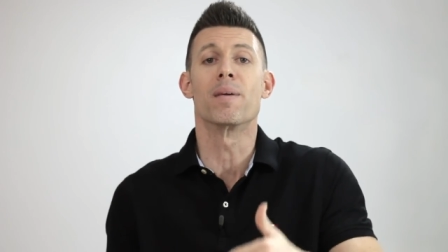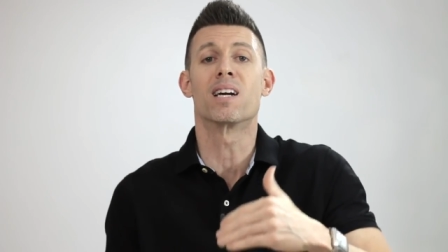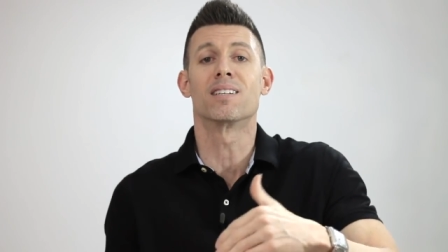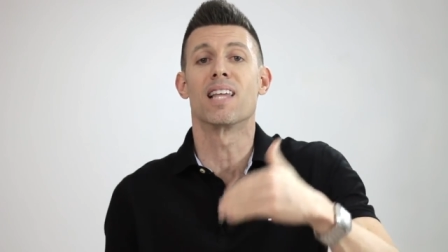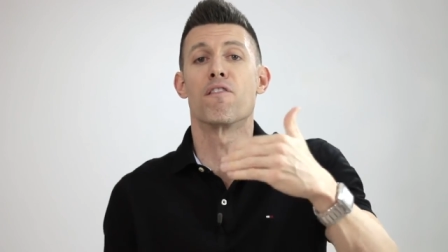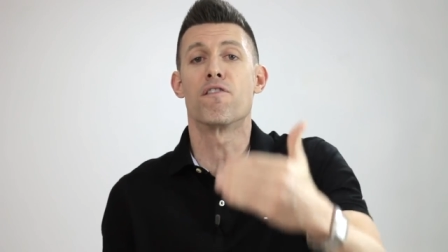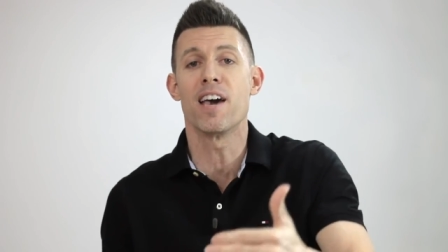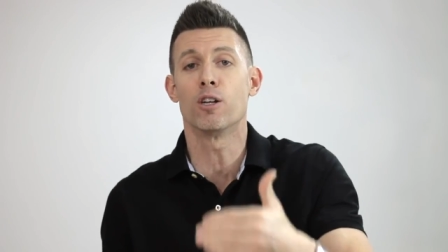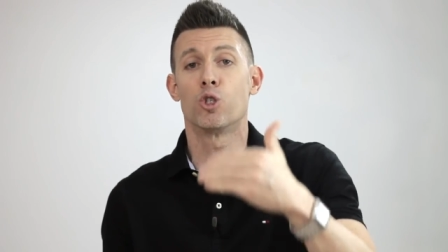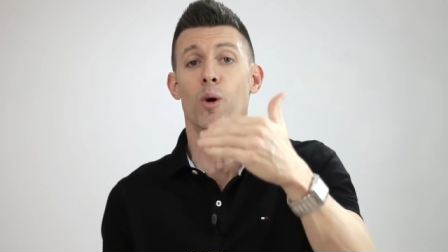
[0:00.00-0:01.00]
because they
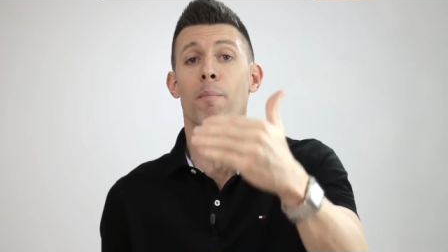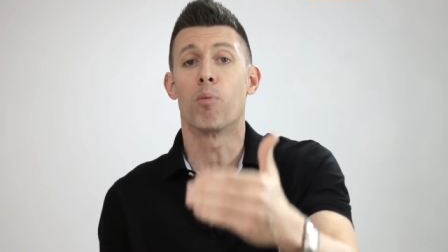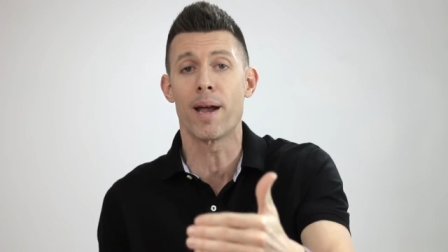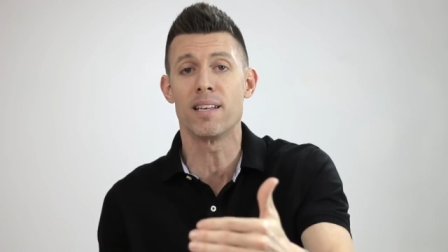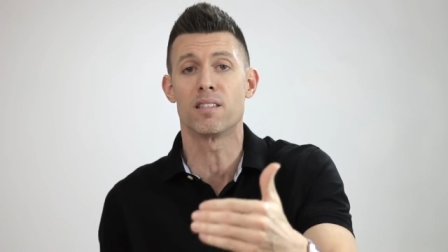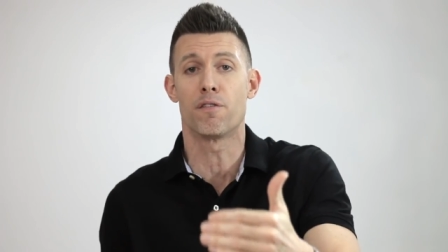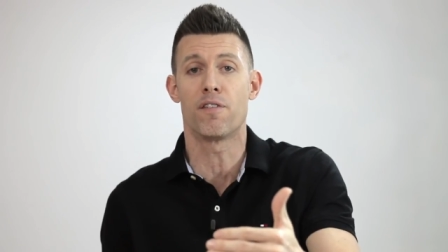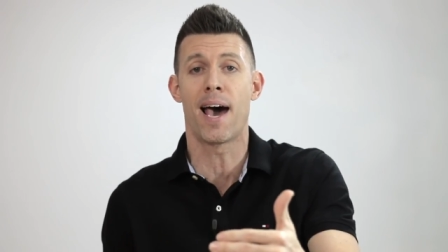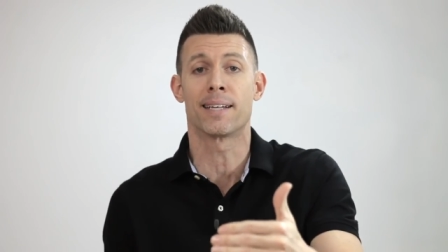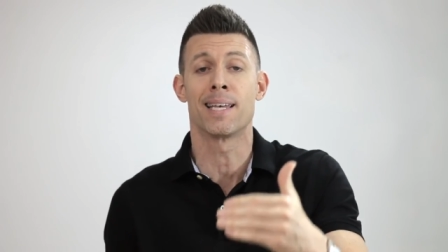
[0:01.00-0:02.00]
fail to embrace the
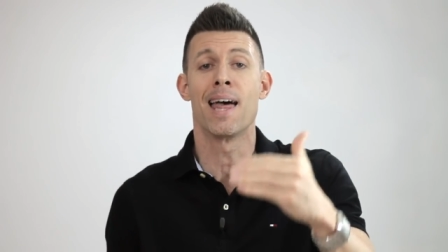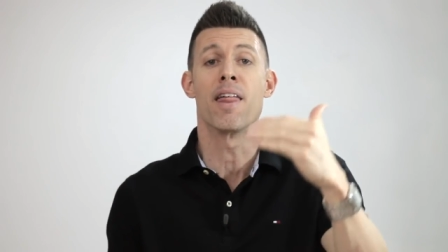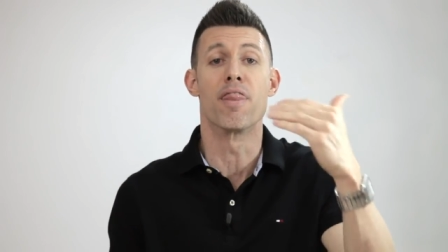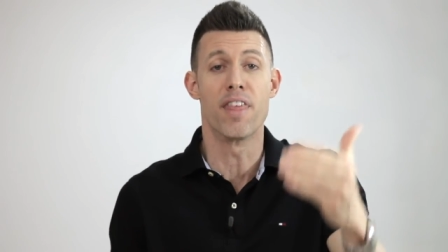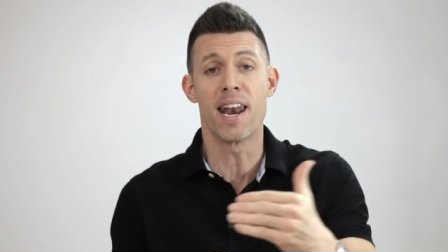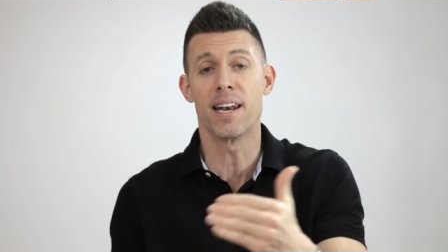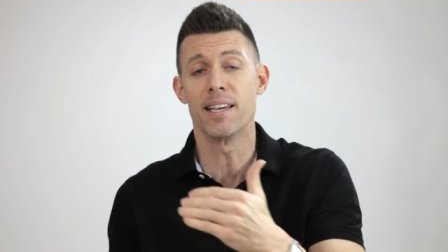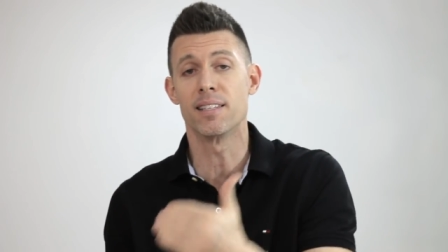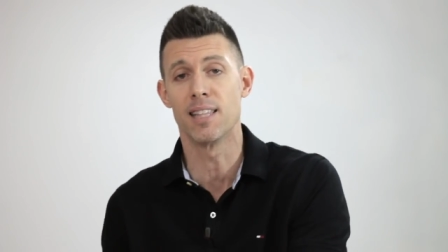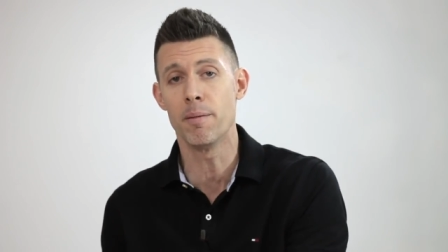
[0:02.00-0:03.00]
fact that it
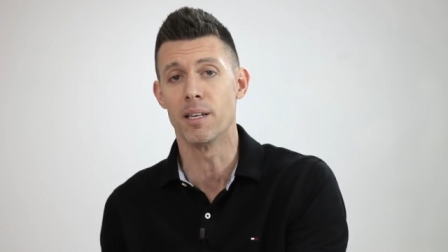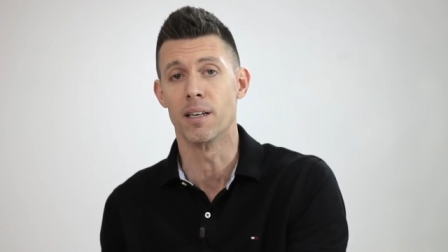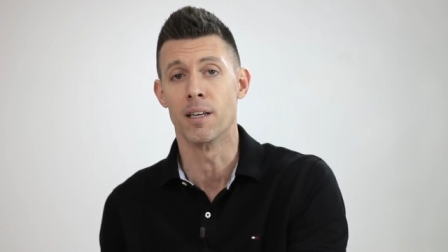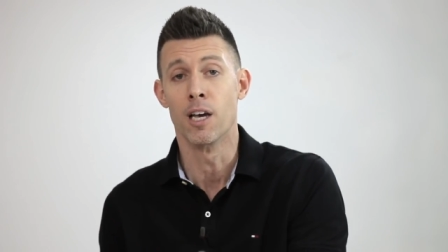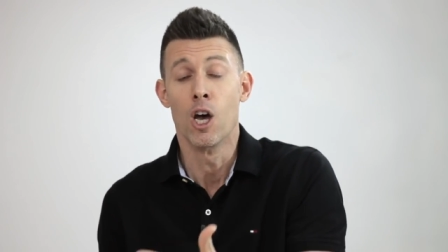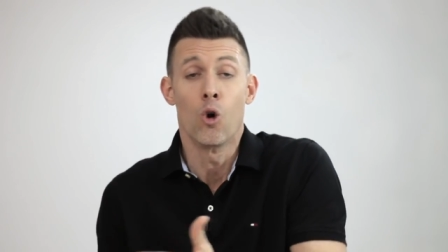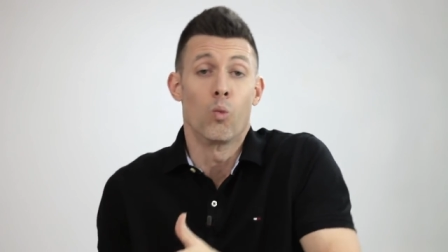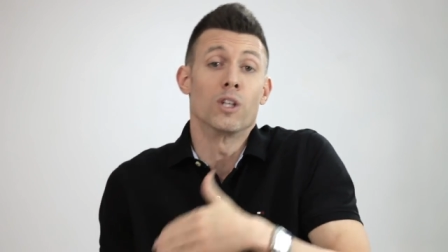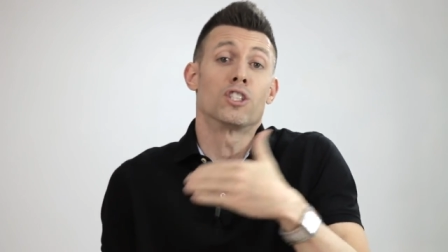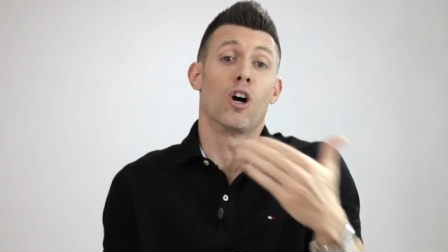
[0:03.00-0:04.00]
is limited,
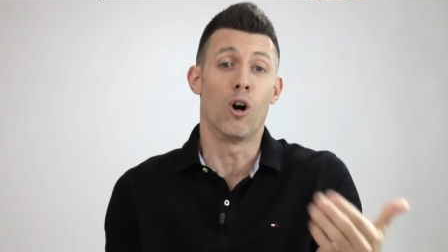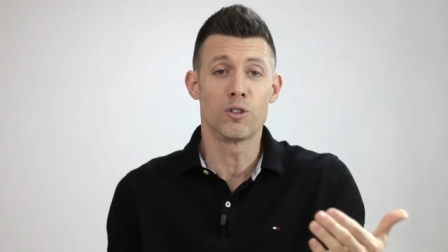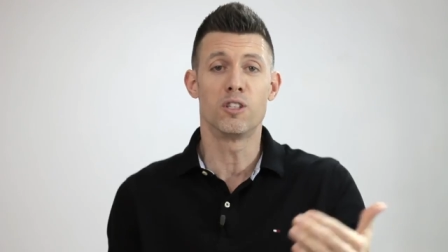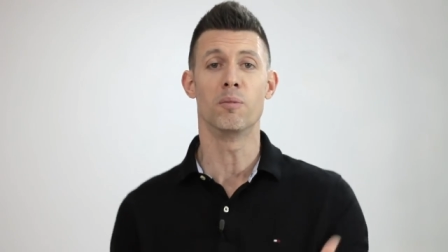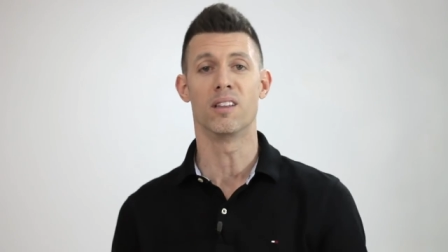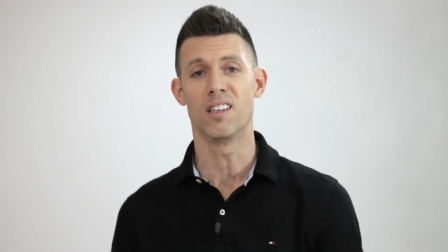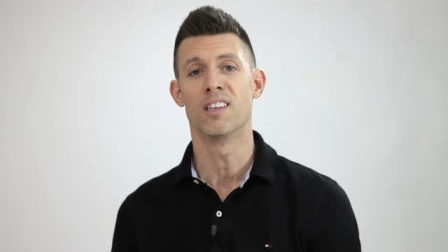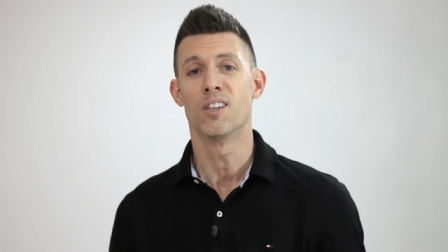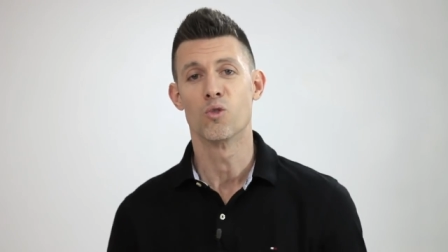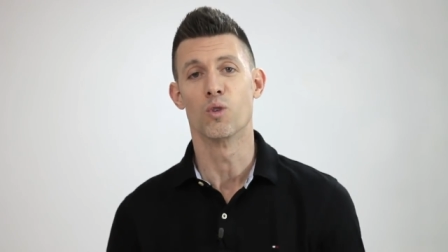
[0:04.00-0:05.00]
which
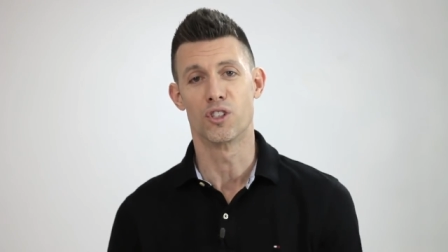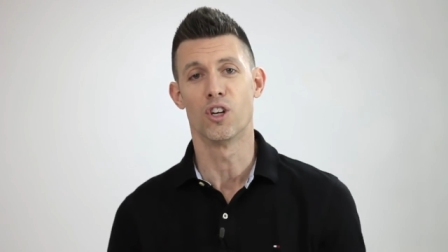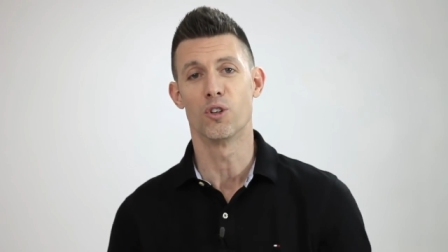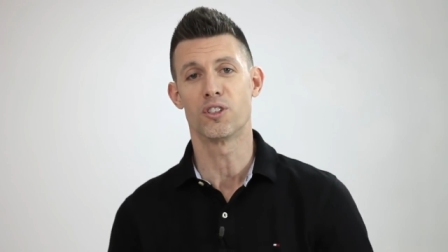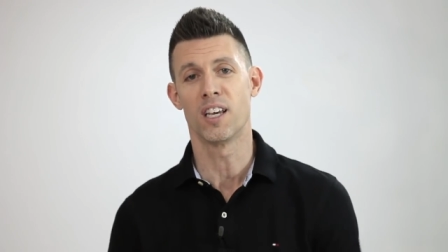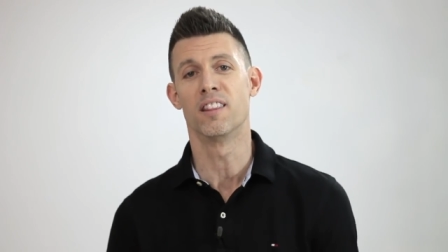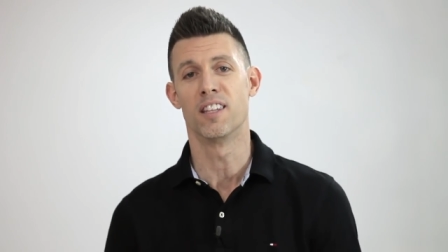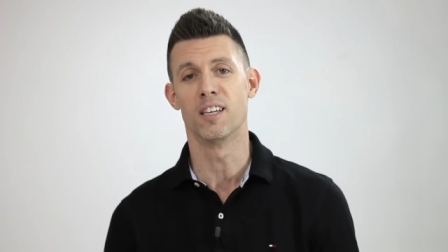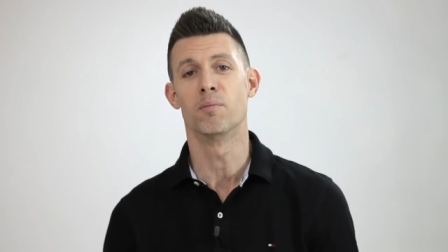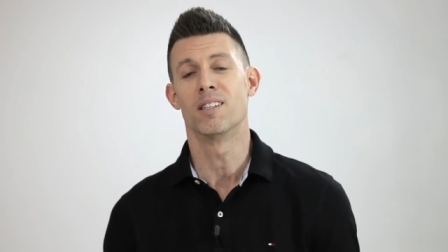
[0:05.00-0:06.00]
ultimately results in
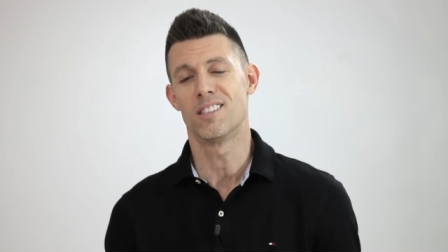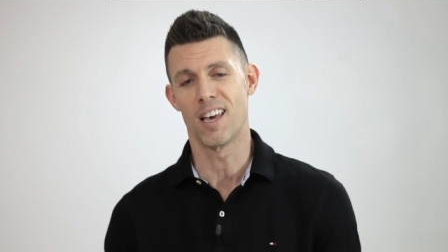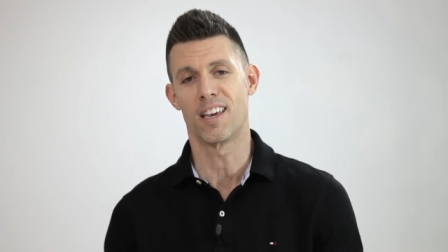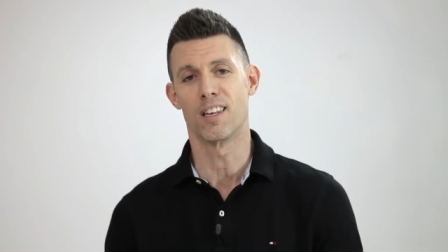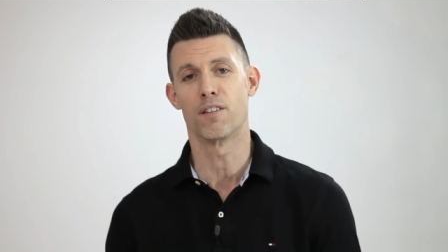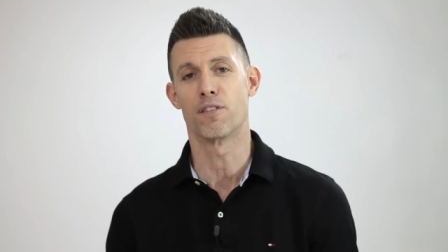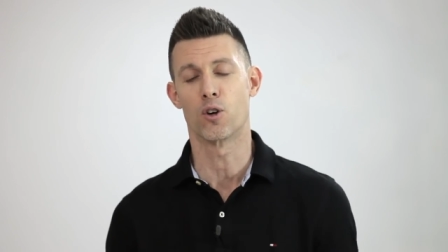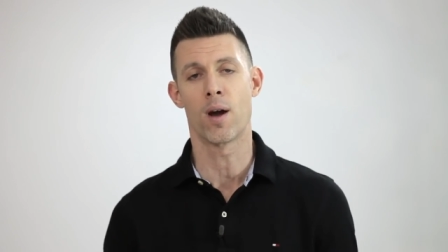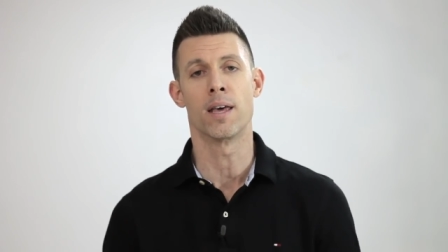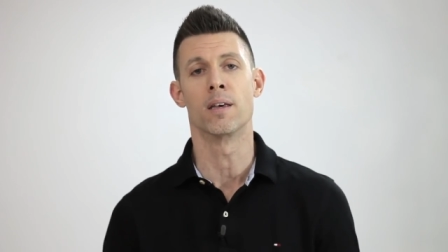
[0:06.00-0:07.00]
them taking it for
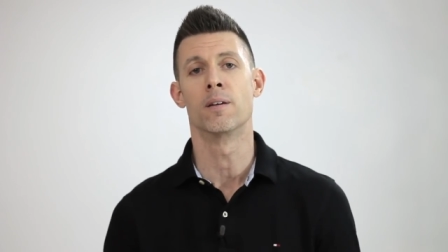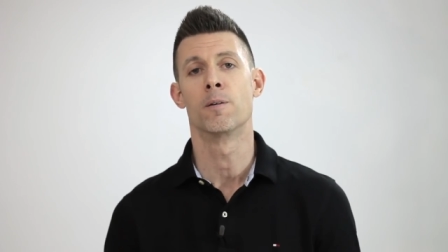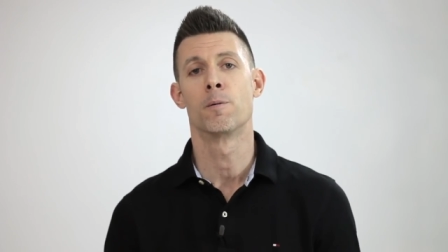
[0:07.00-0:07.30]
granted.